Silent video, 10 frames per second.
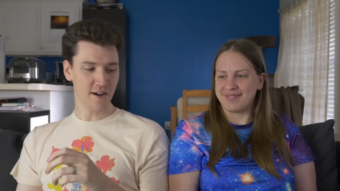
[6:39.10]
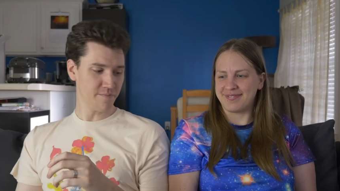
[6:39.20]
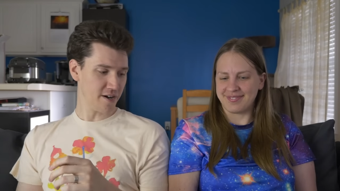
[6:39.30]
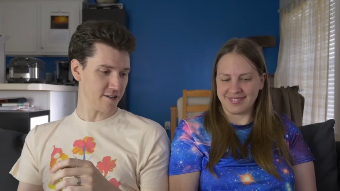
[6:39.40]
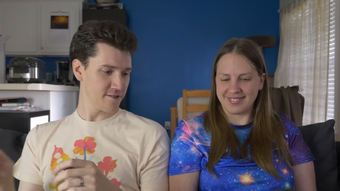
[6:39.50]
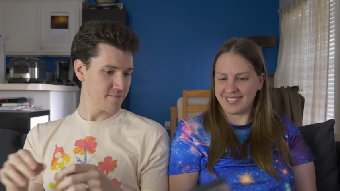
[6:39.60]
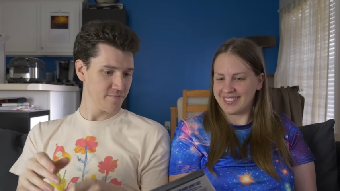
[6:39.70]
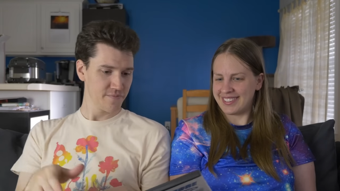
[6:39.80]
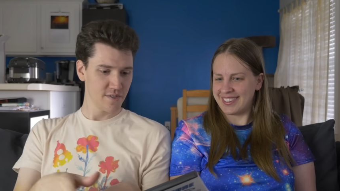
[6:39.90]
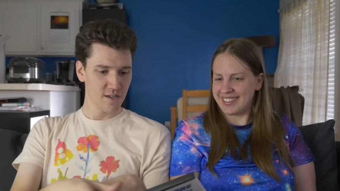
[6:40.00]
Speaker 1: Harry Potter
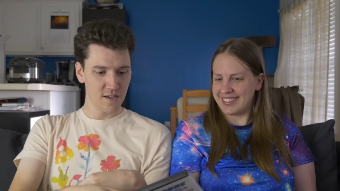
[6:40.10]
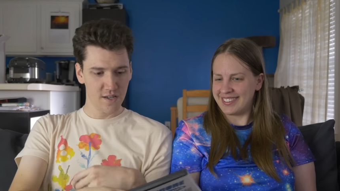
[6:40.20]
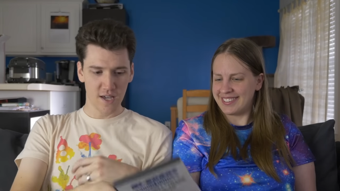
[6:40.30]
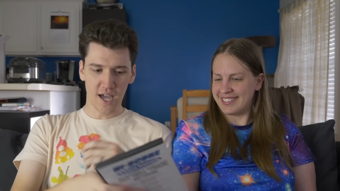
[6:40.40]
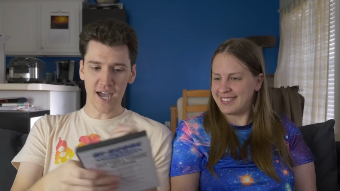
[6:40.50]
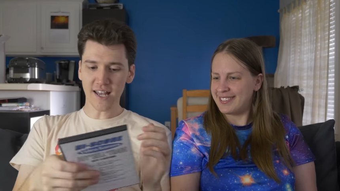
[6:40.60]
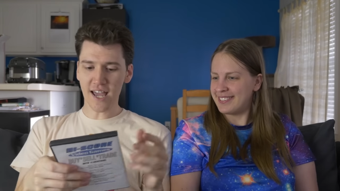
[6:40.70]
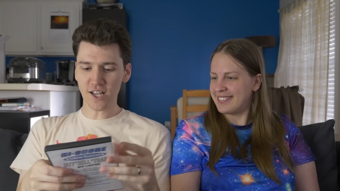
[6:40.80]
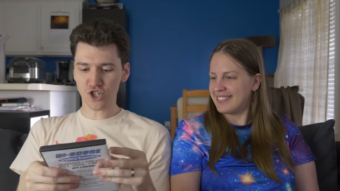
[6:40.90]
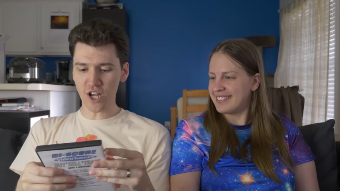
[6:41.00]

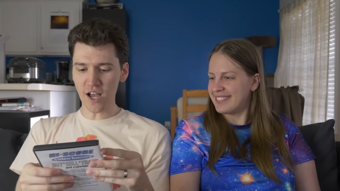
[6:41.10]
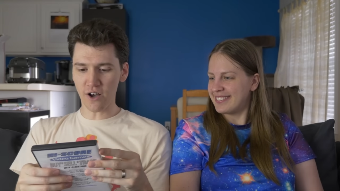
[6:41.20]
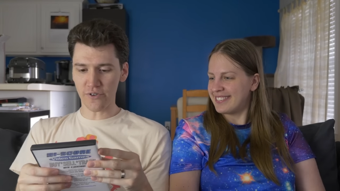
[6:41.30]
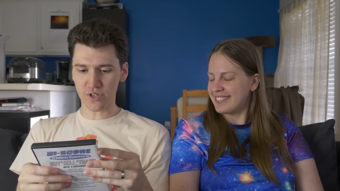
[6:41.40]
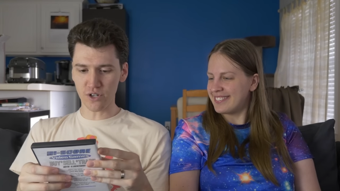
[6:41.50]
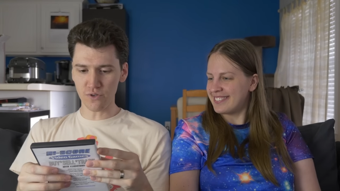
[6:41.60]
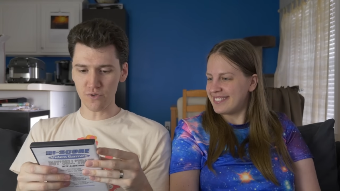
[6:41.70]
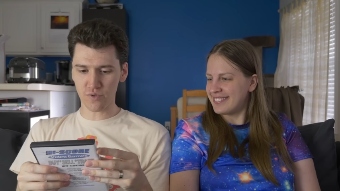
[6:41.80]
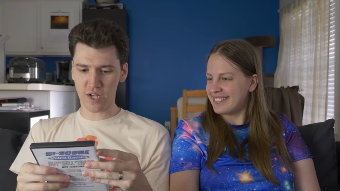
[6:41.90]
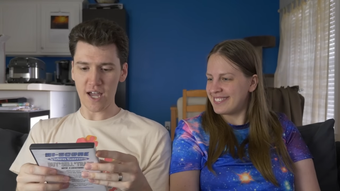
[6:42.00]
NHL
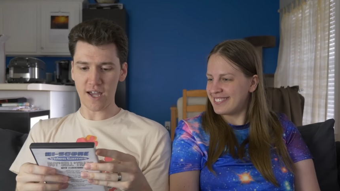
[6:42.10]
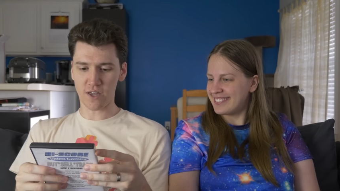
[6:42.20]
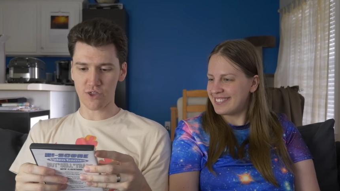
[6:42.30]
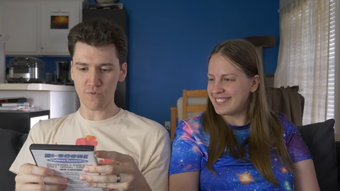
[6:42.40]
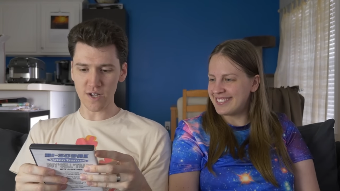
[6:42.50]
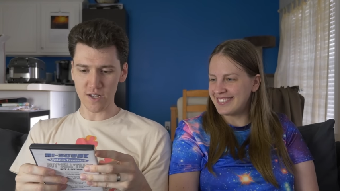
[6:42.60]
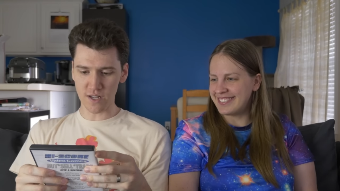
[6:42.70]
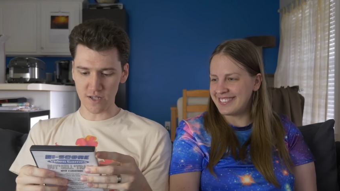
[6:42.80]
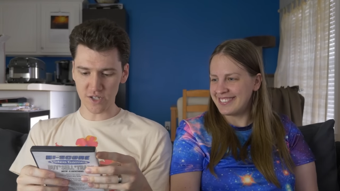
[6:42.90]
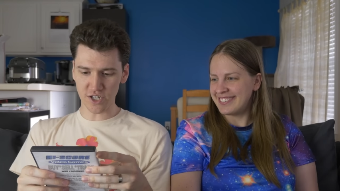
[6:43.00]

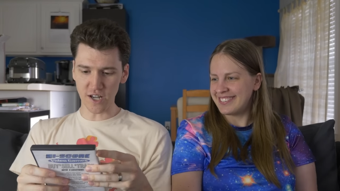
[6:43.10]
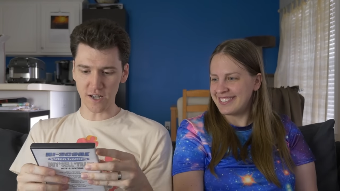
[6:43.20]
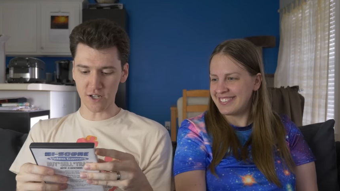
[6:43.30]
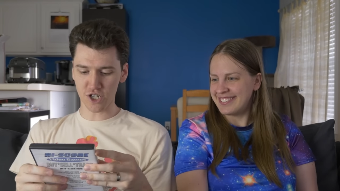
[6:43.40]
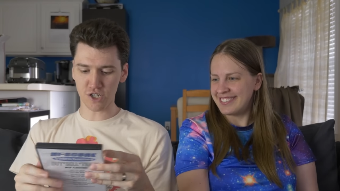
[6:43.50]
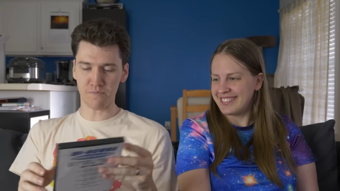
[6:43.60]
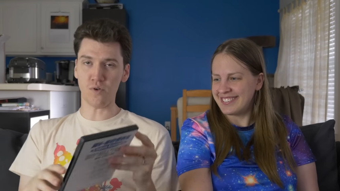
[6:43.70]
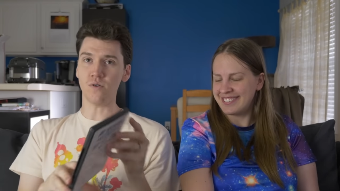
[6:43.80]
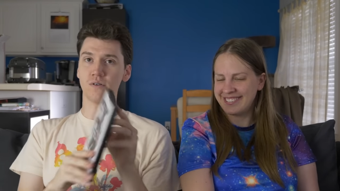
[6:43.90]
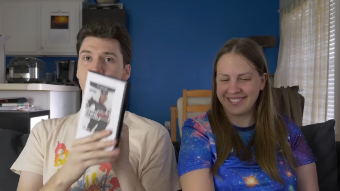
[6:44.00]
2K3 Sega
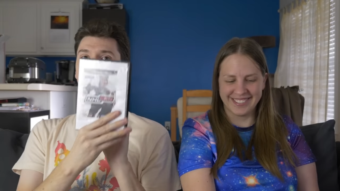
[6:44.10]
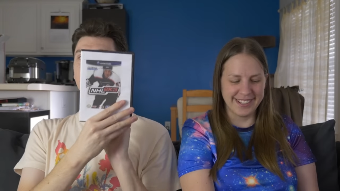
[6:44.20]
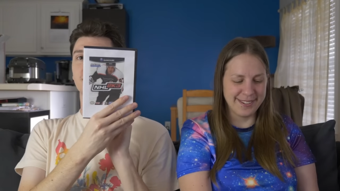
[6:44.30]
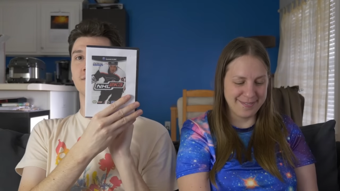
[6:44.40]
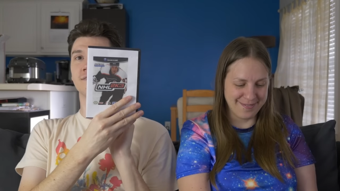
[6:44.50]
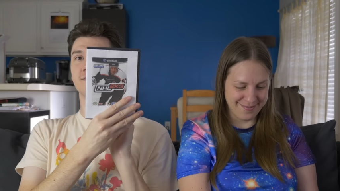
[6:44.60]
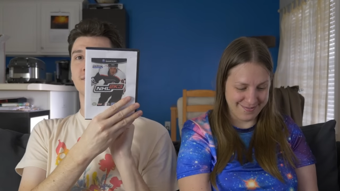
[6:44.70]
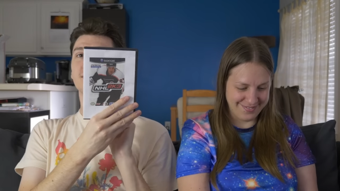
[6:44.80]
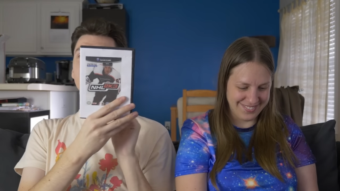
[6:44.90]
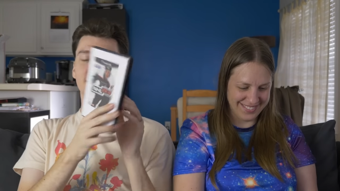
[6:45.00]
Sports.
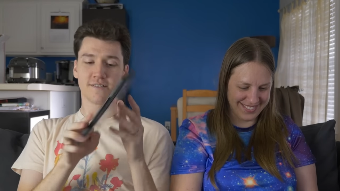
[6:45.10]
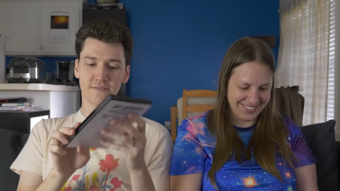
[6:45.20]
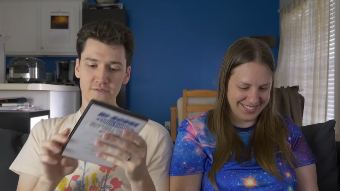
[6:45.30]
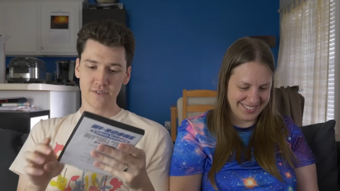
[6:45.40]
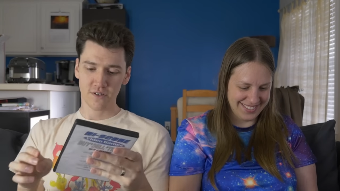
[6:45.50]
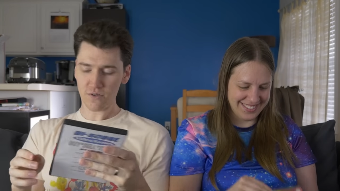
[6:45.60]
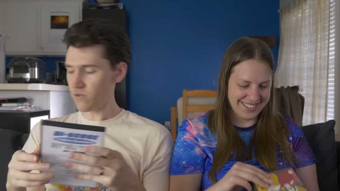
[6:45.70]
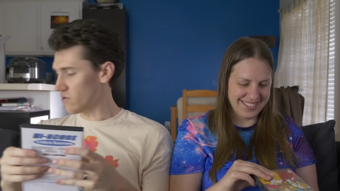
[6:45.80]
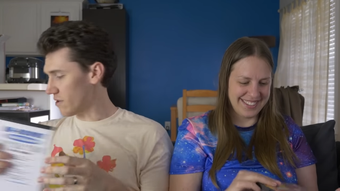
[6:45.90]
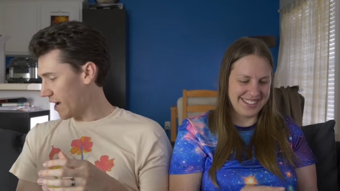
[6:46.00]

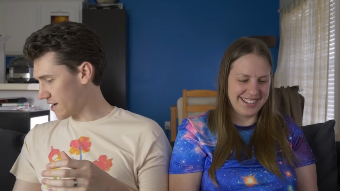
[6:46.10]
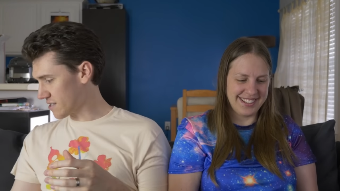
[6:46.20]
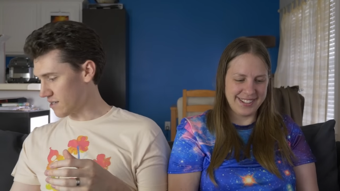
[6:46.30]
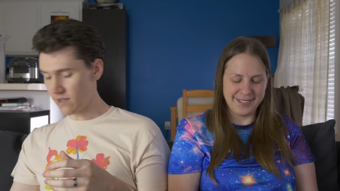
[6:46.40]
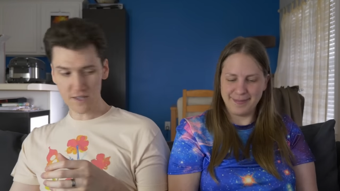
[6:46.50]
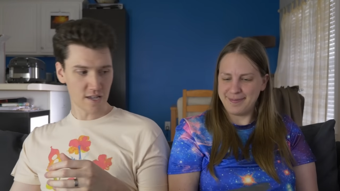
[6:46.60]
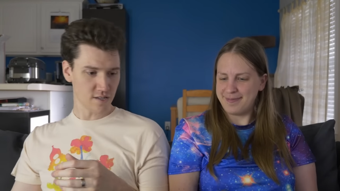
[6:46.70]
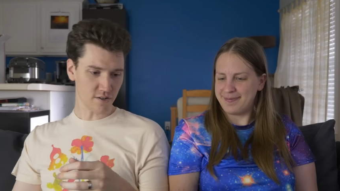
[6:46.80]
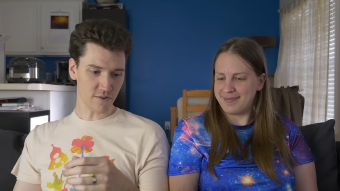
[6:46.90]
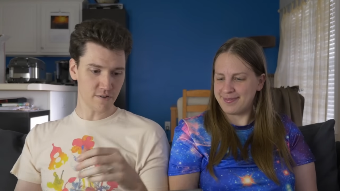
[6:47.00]
Cool, excellent,
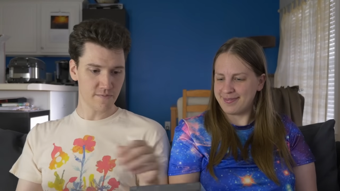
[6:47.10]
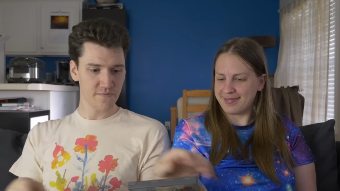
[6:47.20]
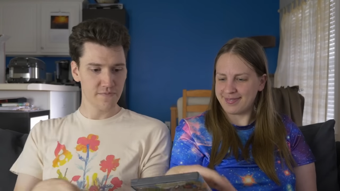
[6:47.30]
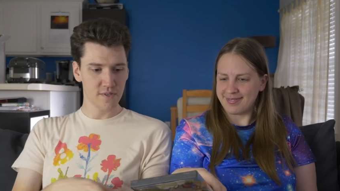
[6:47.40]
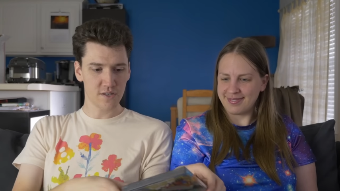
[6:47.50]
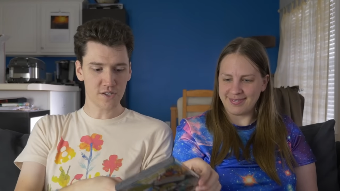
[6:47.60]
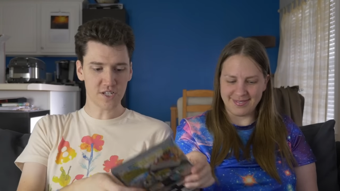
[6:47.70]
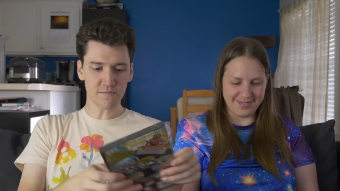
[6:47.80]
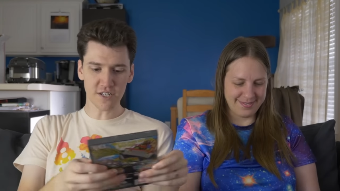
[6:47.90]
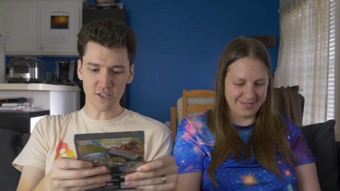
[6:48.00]
thank you. The
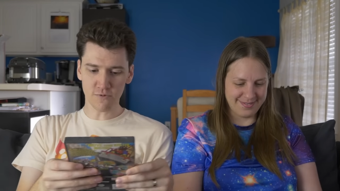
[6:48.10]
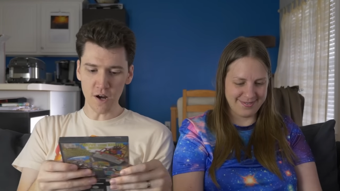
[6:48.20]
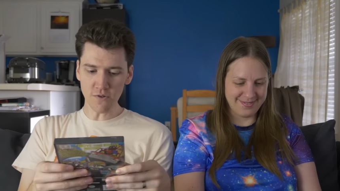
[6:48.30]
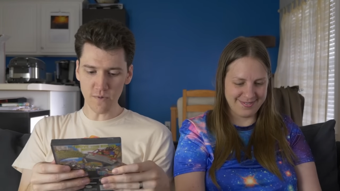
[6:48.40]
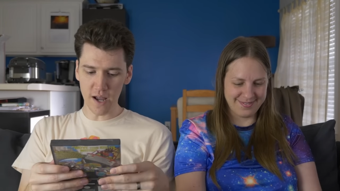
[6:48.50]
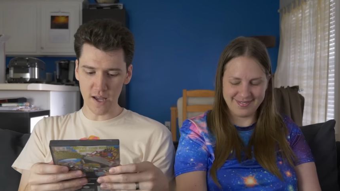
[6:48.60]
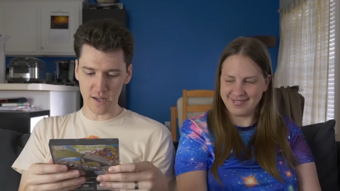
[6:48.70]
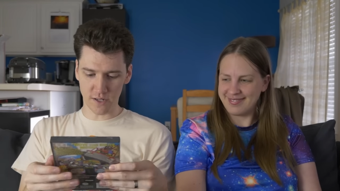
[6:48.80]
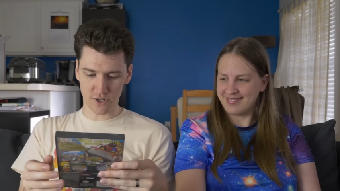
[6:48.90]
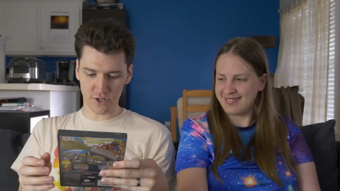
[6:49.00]
Simpsons Road
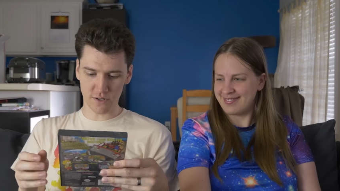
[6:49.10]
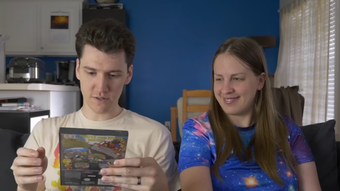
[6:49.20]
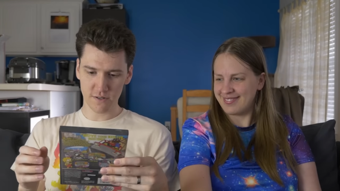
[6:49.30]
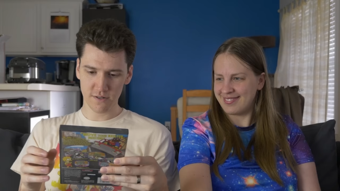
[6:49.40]
Rage.